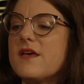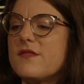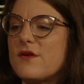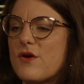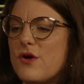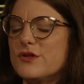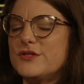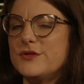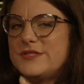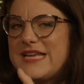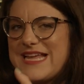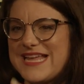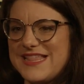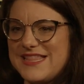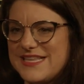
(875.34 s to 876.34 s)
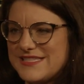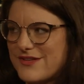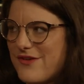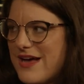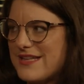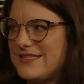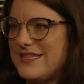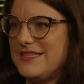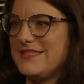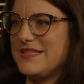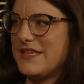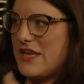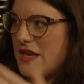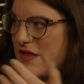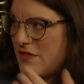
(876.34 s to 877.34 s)
they're also taking these classes
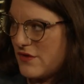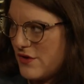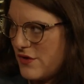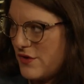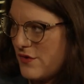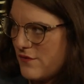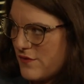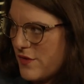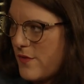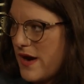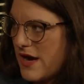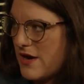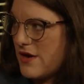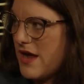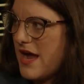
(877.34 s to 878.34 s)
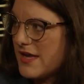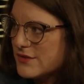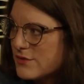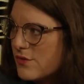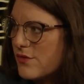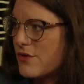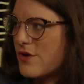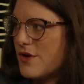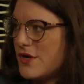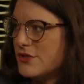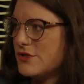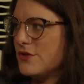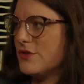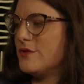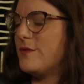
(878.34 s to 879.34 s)
and getting the required high school
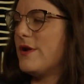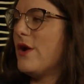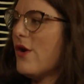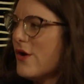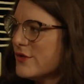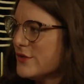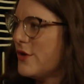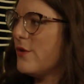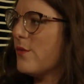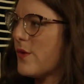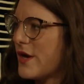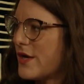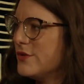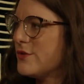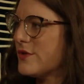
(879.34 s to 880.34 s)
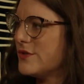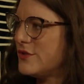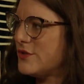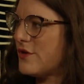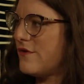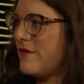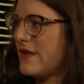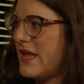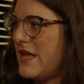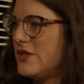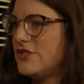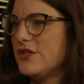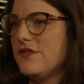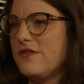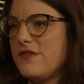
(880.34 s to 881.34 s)
credentials, but also working towards a
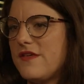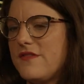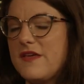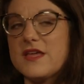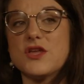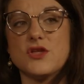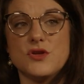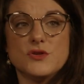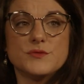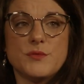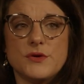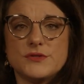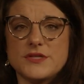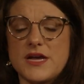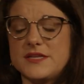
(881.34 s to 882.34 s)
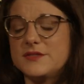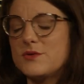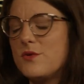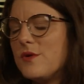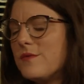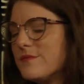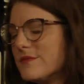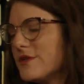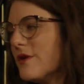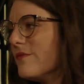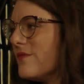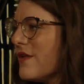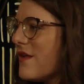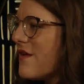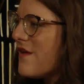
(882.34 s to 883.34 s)
certification that they can use post-high school. So,
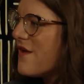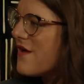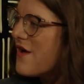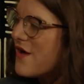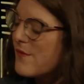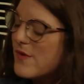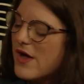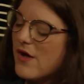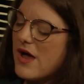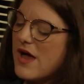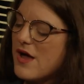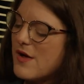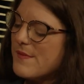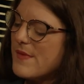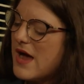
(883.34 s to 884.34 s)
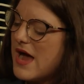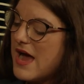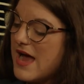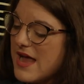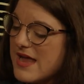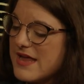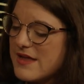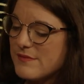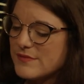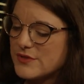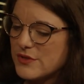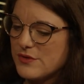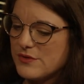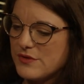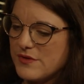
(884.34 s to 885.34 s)
well, I am
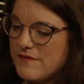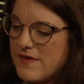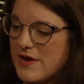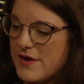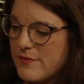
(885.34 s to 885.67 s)
certainly very